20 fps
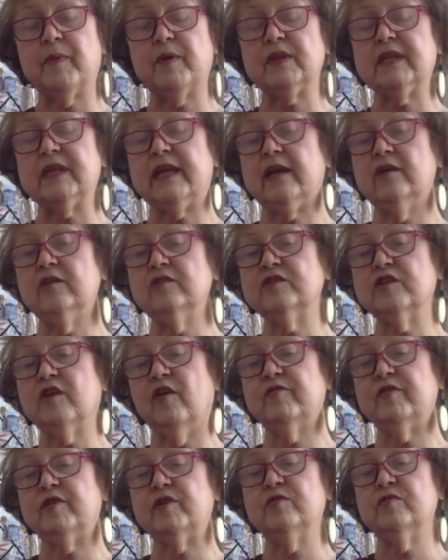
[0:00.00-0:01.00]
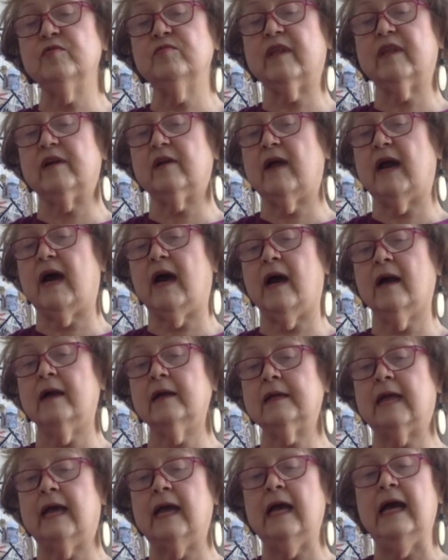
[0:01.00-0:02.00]
but they also viewed their
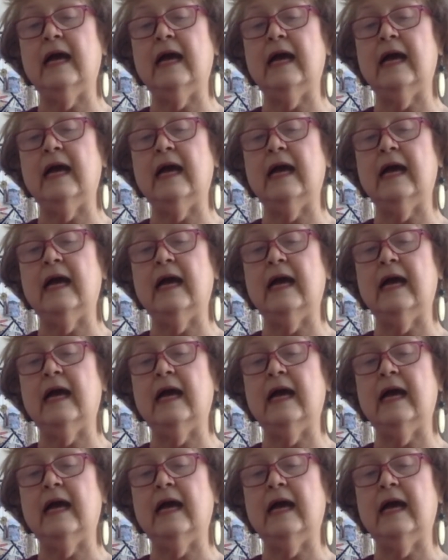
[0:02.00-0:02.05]
art